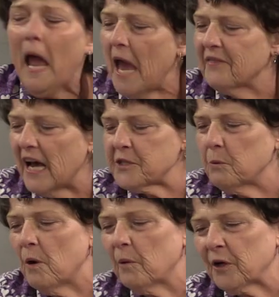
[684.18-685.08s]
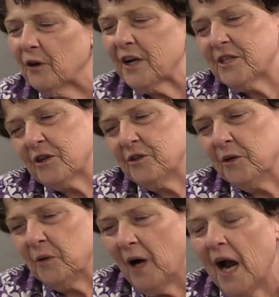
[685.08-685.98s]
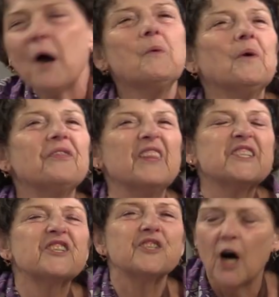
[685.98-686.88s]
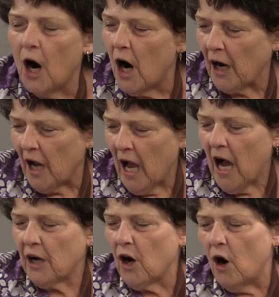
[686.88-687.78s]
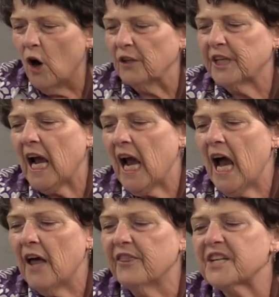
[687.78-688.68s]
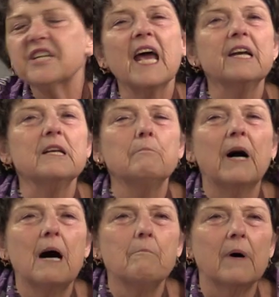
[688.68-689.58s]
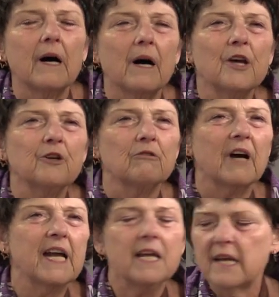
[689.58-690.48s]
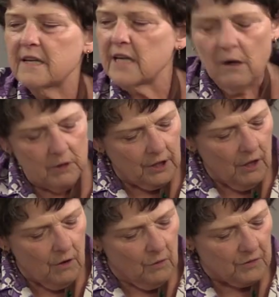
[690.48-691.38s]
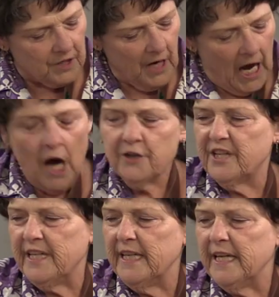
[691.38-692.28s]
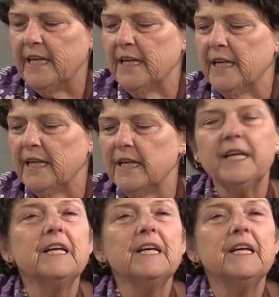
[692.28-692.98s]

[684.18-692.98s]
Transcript: And that's what we're going to do with this song called the Teddy Bamba. You ready? Here's how it goes. T-E-D-D-Y.